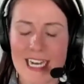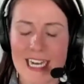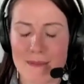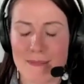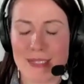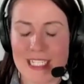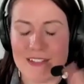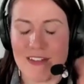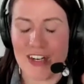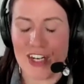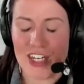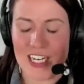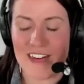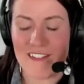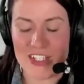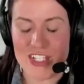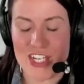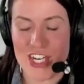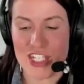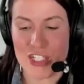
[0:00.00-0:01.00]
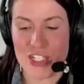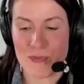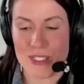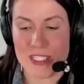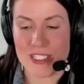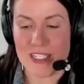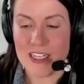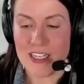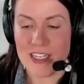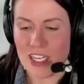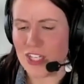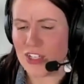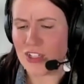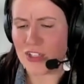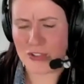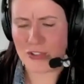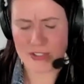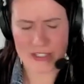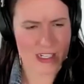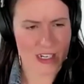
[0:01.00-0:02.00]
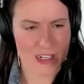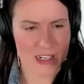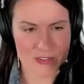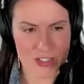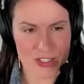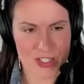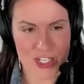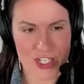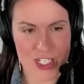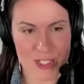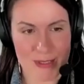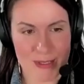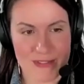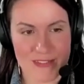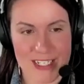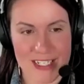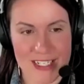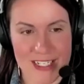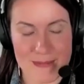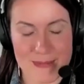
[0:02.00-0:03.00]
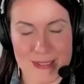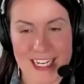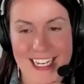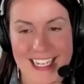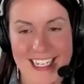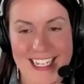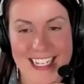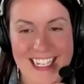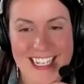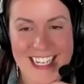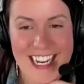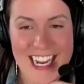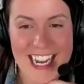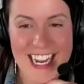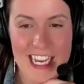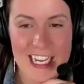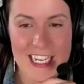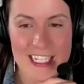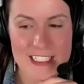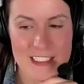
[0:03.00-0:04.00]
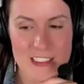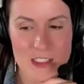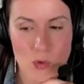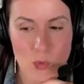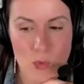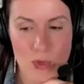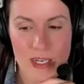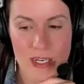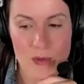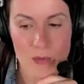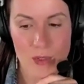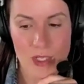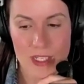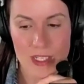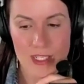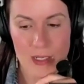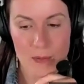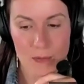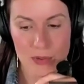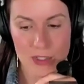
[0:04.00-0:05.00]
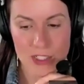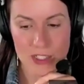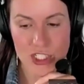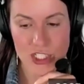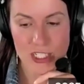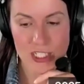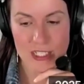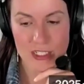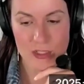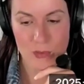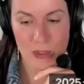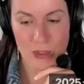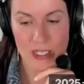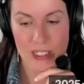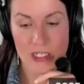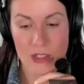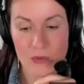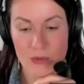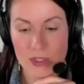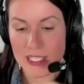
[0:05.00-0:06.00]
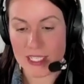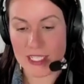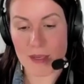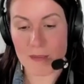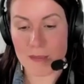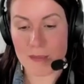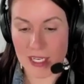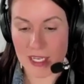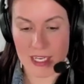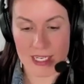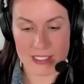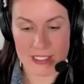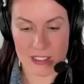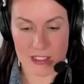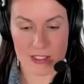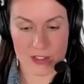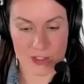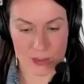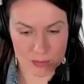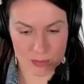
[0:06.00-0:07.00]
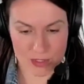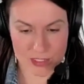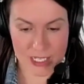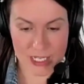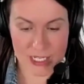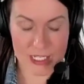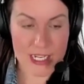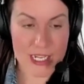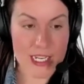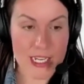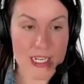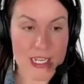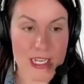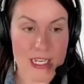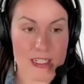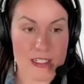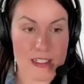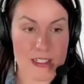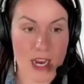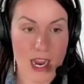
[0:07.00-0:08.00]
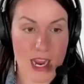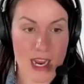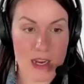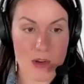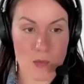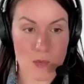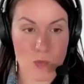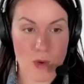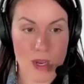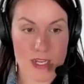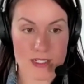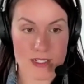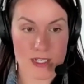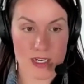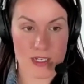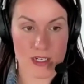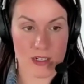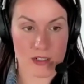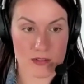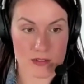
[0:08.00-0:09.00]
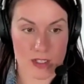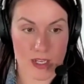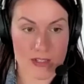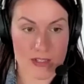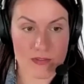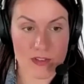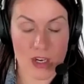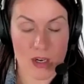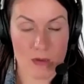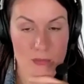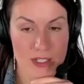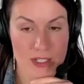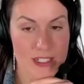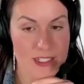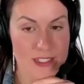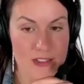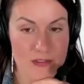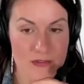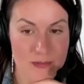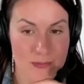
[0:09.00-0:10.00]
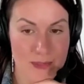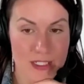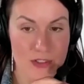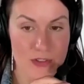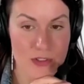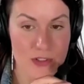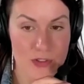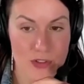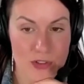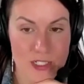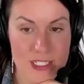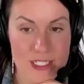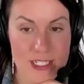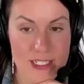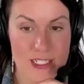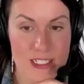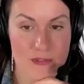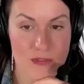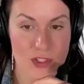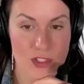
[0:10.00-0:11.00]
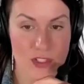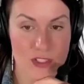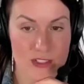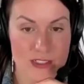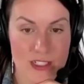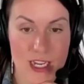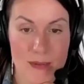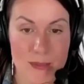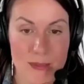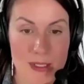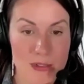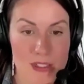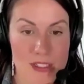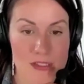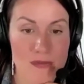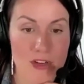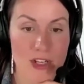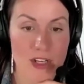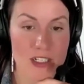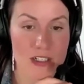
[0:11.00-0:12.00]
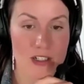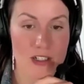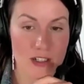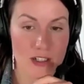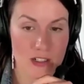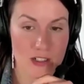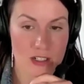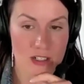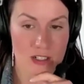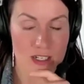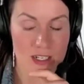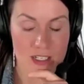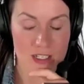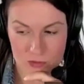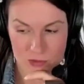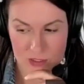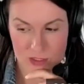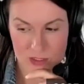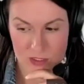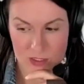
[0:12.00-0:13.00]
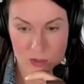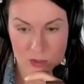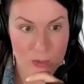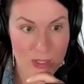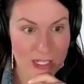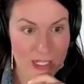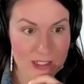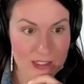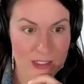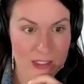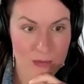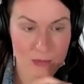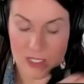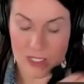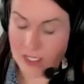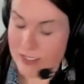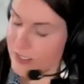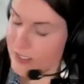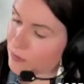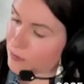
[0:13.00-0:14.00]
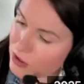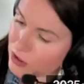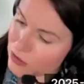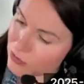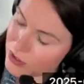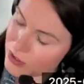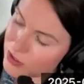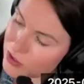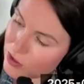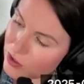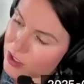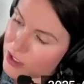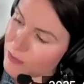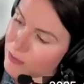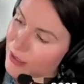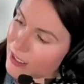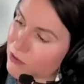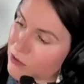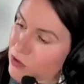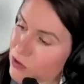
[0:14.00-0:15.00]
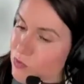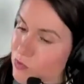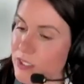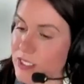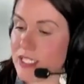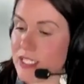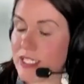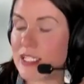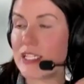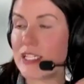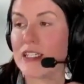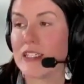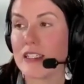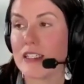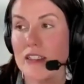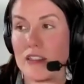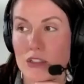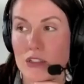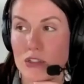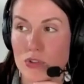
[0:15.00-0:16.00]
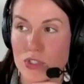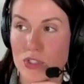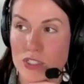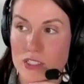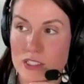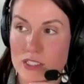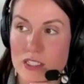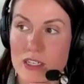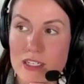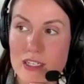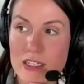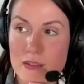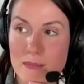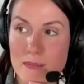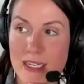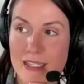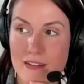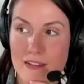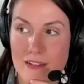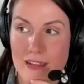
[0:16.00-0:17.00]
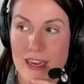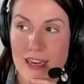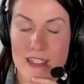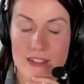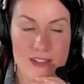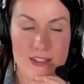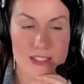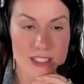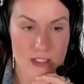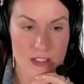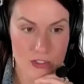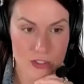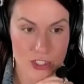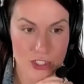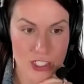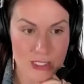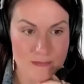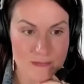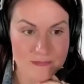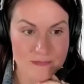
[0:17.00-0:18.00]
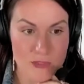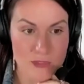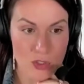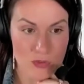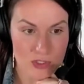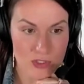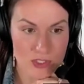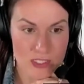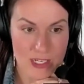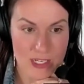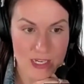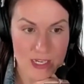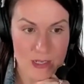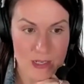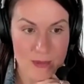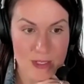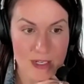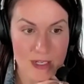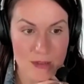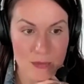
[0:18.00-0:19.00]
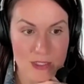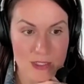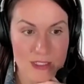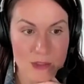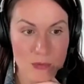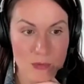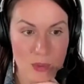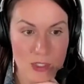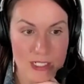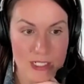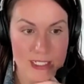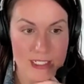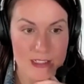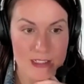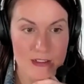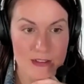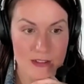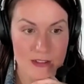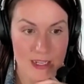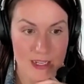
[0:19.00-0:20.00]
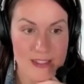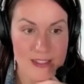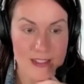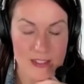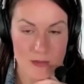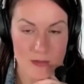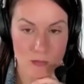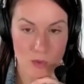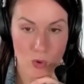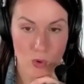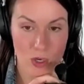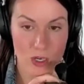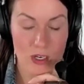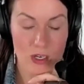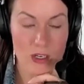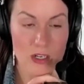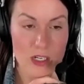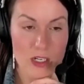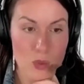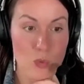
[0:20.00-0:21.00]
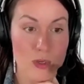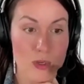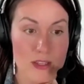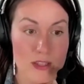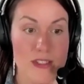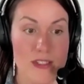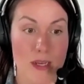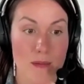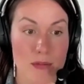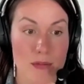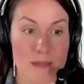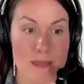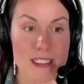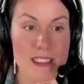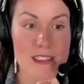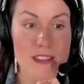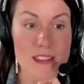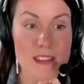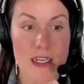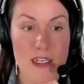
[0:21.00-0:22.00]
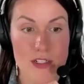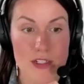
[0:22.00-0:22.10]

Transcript: I believe our conversation was a nerdy conversation about vitamin A. And what I really appreciated, what I can really get behind 100%, is I had done a lot of comprehensive micronutrient testing for a long time, and it was fun for a while, and we got some good results, but I was really getting disillusioned by the lack of synergy over time. And I really wanted less is more with supplements.